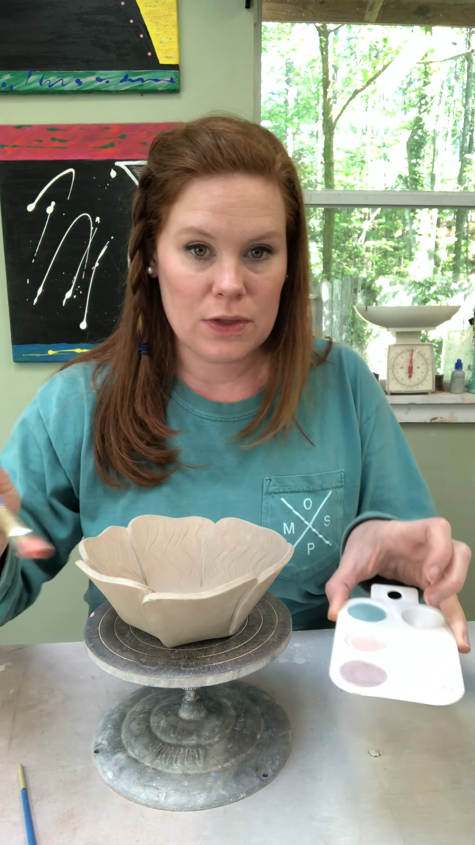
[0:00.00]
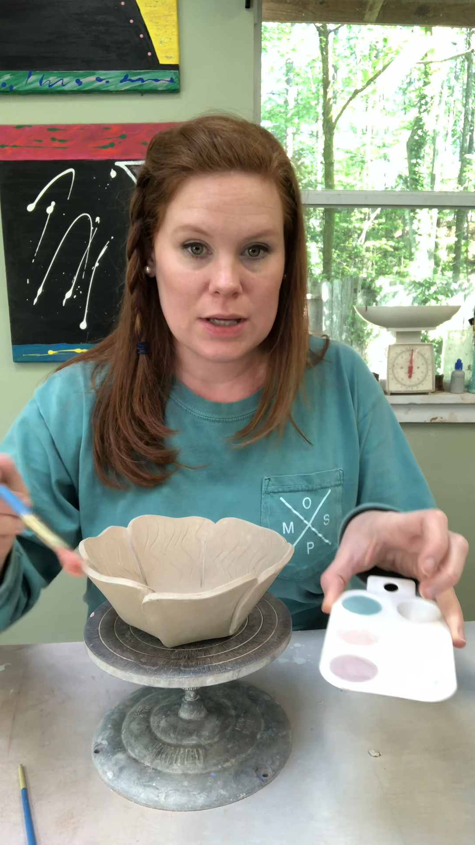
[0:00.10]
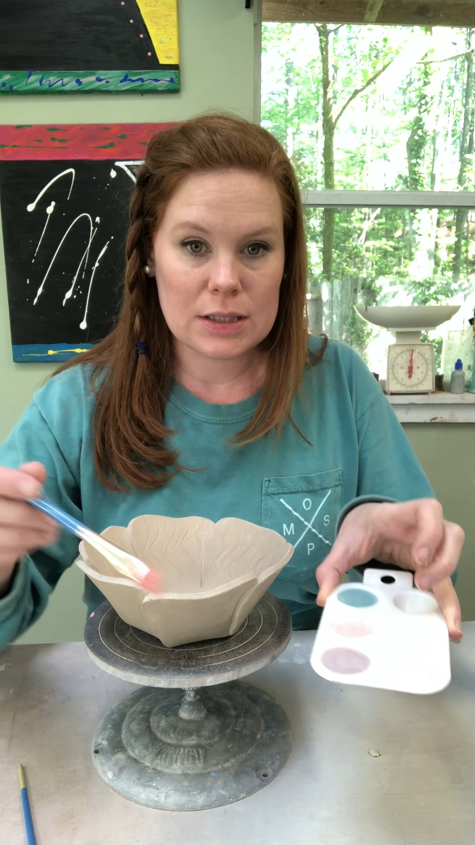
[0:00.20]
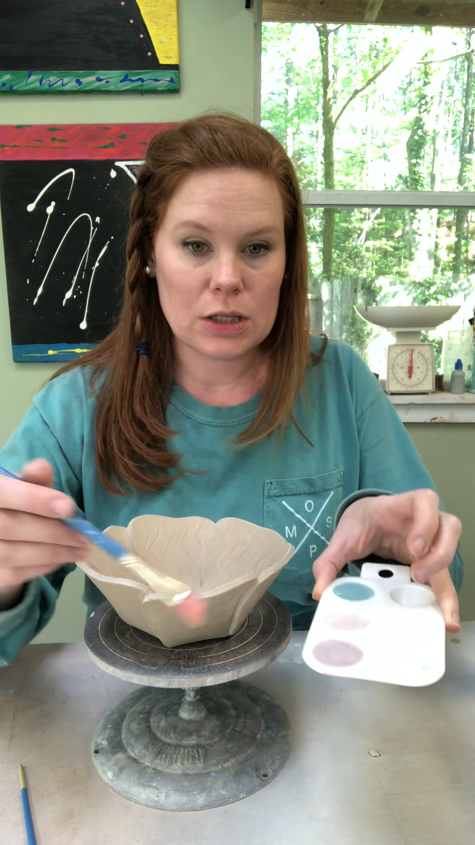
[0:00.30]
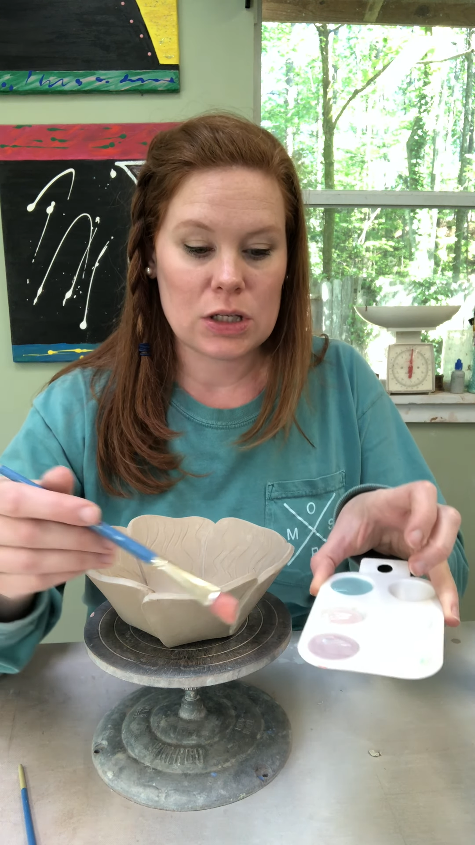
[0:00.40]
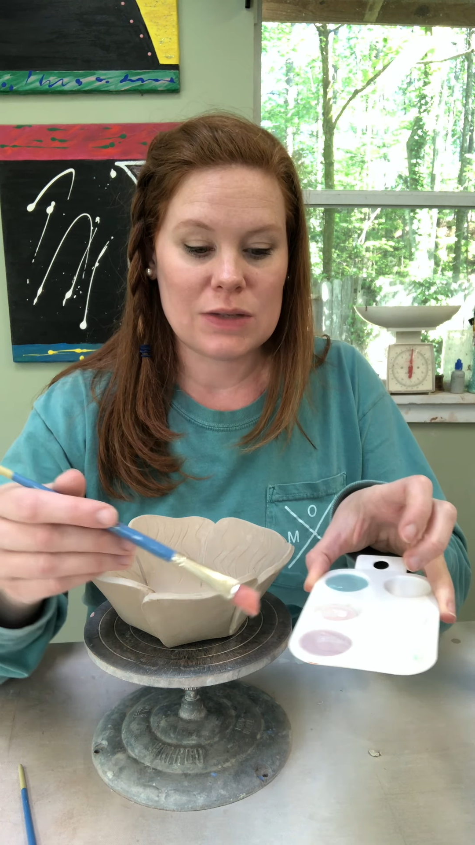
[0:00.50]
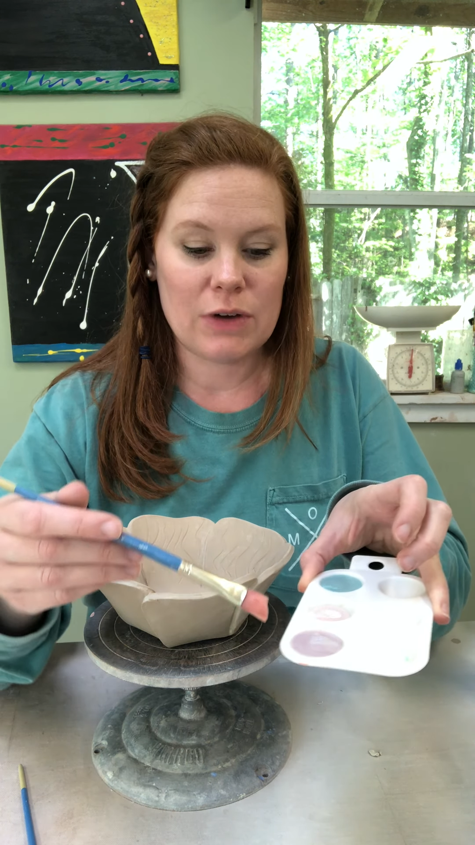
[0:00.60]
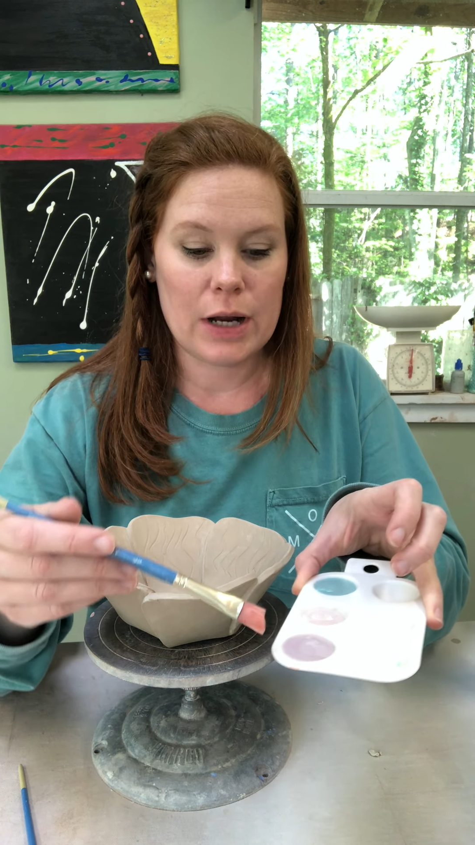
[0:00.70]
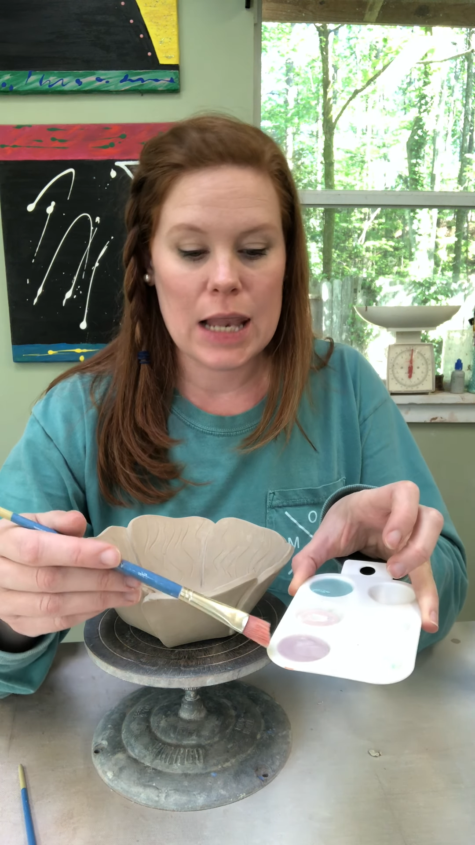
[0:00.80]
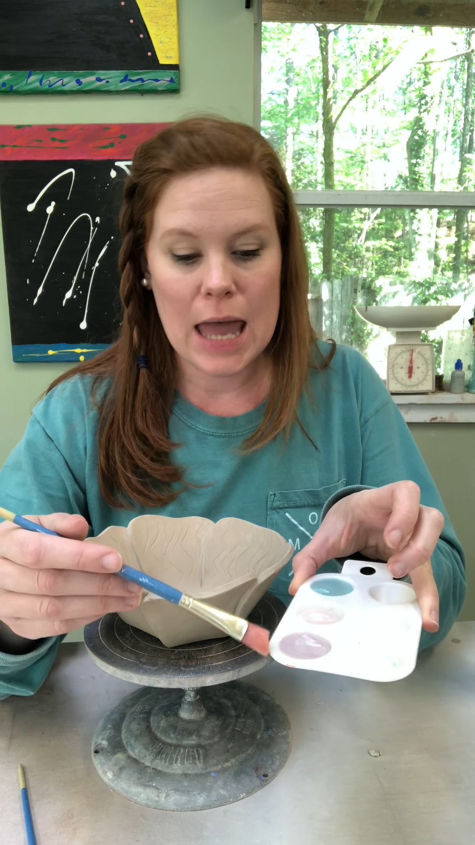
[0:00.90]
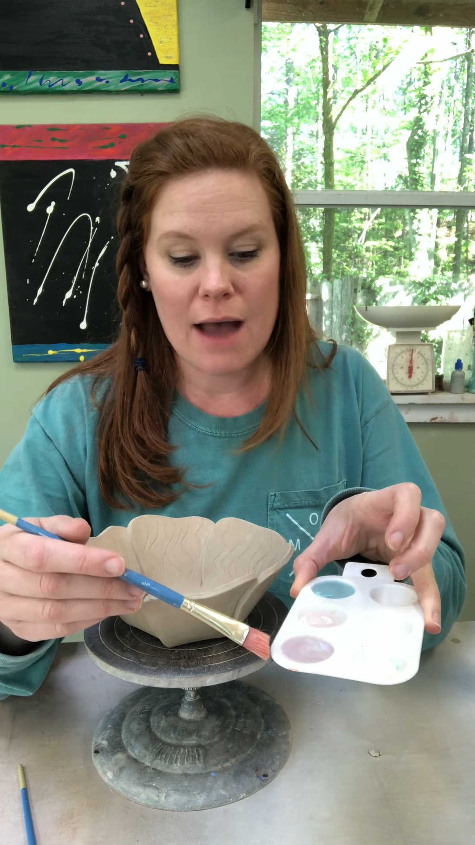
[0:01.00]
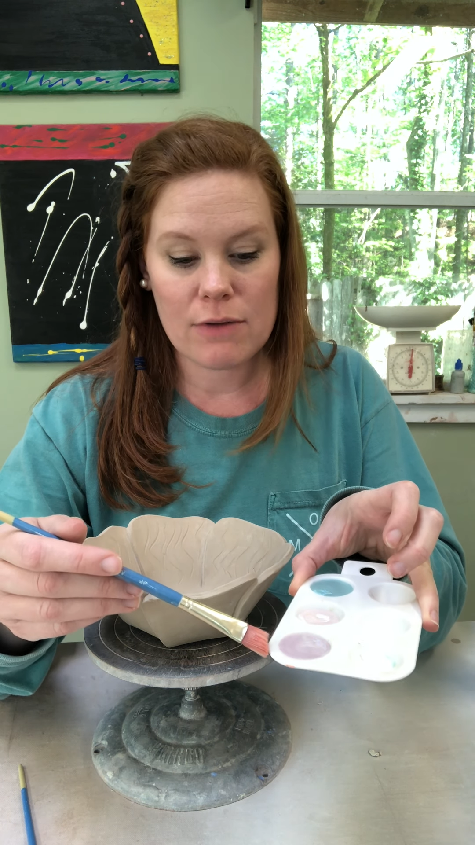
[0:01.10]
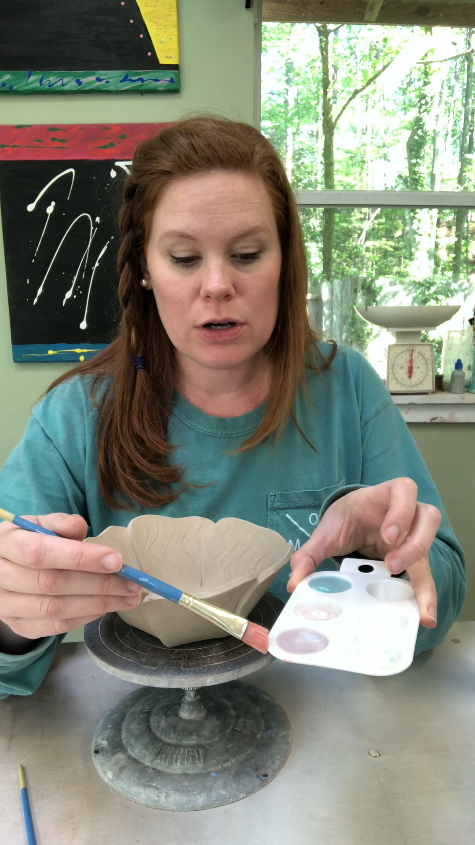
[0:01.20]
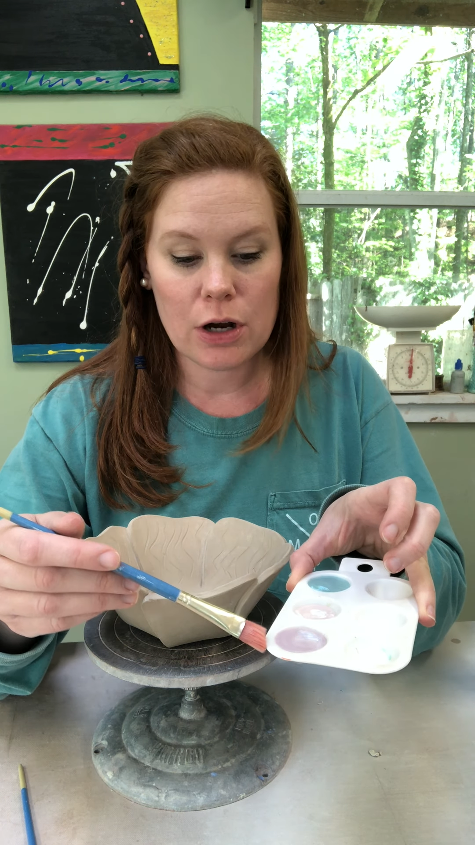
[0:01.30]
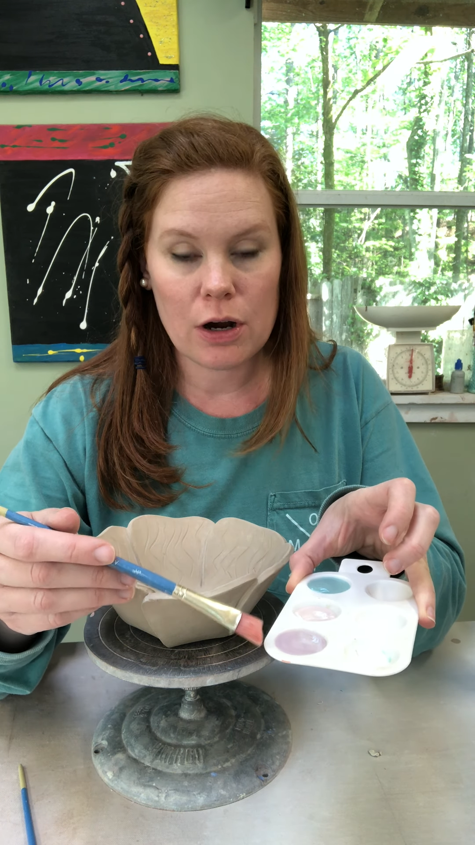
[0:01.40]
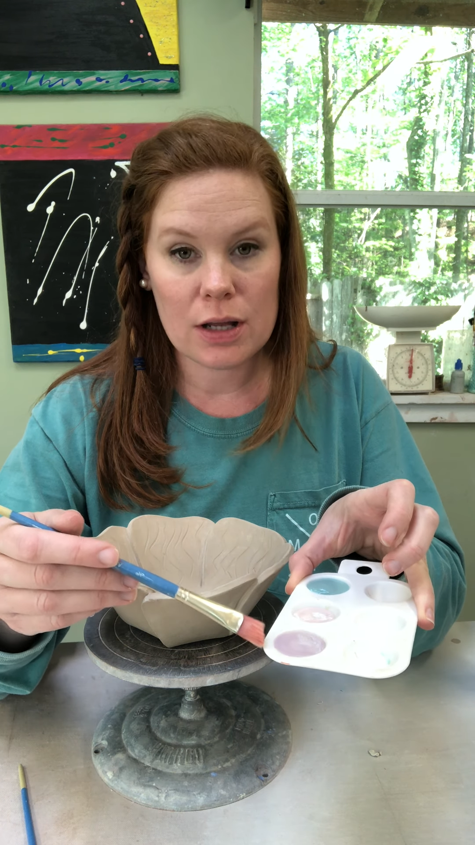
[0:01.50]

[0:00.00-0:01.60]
this looks very lavender,